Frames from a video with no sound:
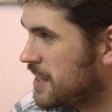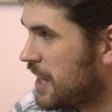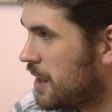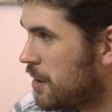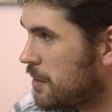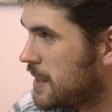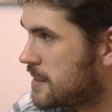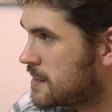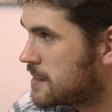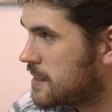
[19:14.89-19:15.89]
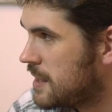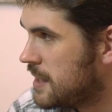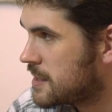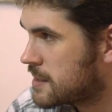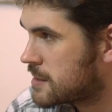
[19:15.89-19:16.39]
No, it's
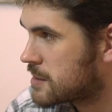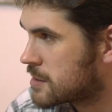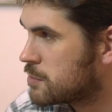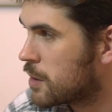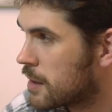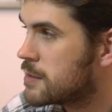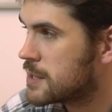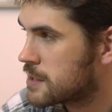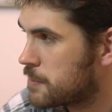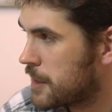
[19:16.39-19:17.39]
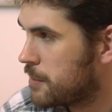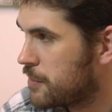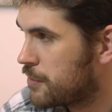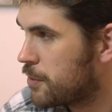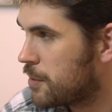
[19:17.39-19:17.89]
it's what I was explaining
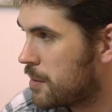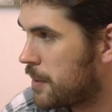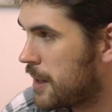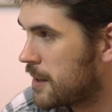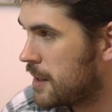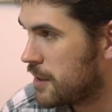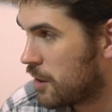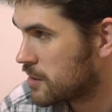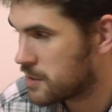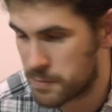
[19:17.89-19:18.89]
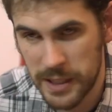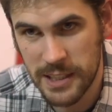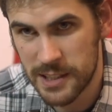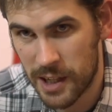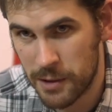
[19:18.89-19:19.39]
before about it not just being
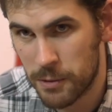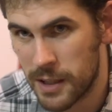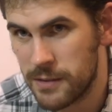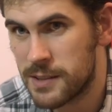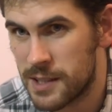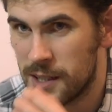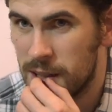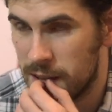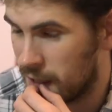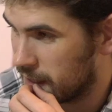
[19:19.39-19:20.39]
sine waves, mm -hmm.